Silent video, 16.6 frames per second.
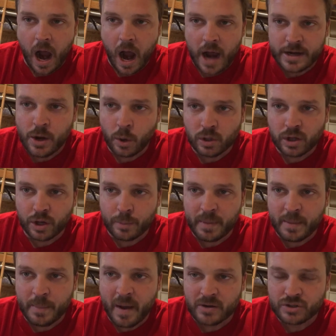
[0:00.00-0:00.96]
little
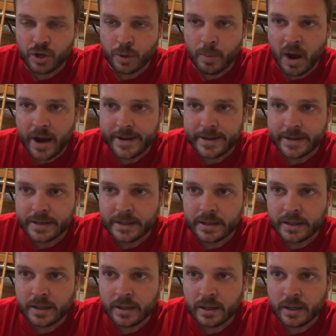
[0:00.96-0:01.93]
bit about Joe Biden.
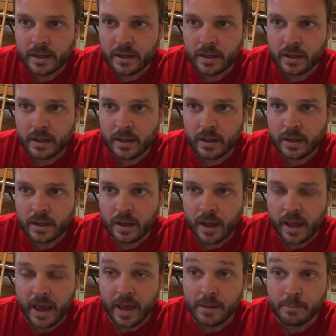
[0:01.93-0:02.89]

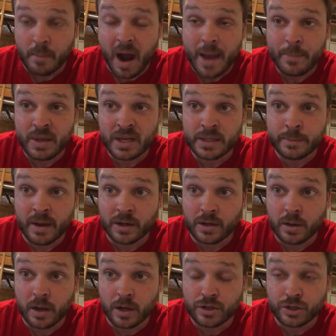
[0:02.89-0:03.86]
And my opinion
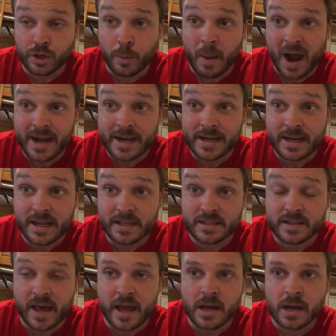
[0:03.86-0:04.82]
about Joe Biden is
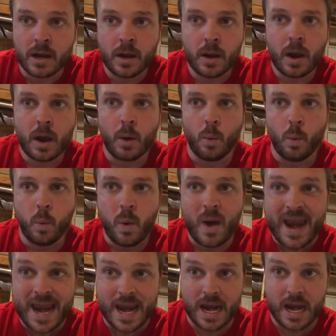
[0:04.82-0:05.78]
that
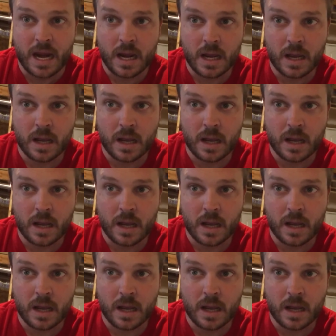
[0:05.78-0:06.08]
we